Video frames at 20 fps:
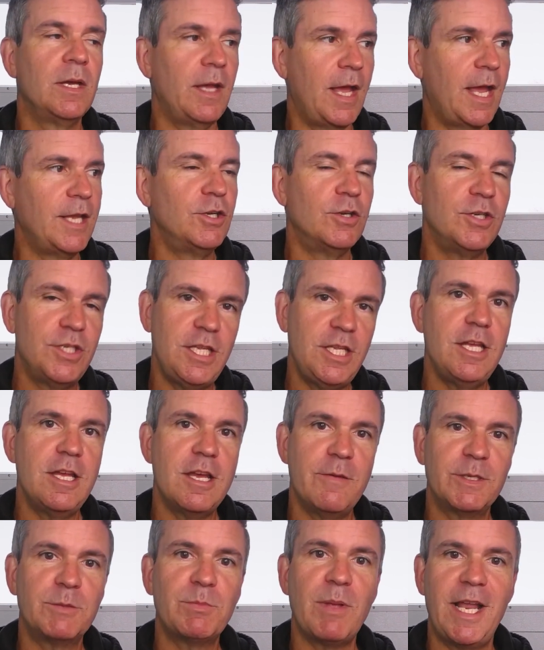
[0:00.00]
and your DM
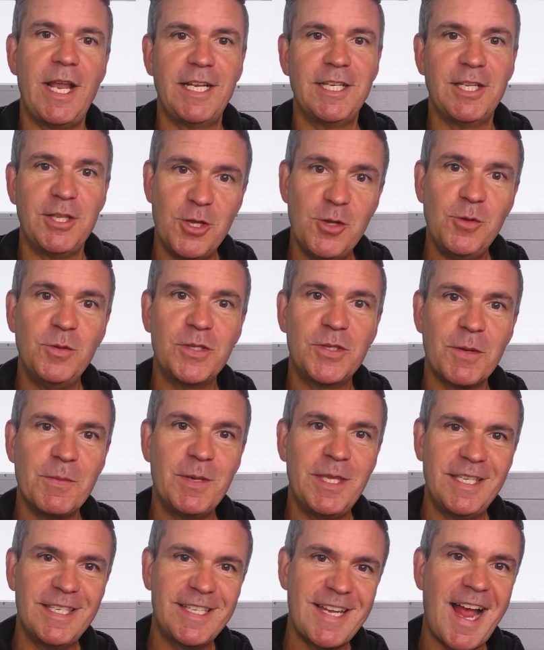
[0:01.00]
is planning to use some of
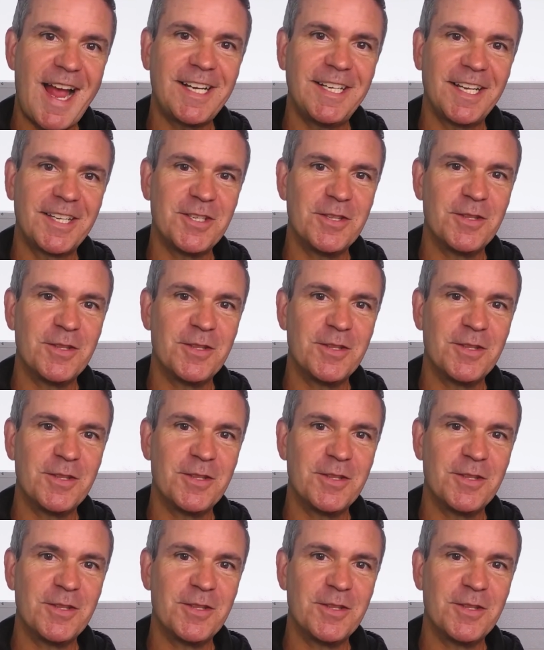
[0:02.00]
these tactics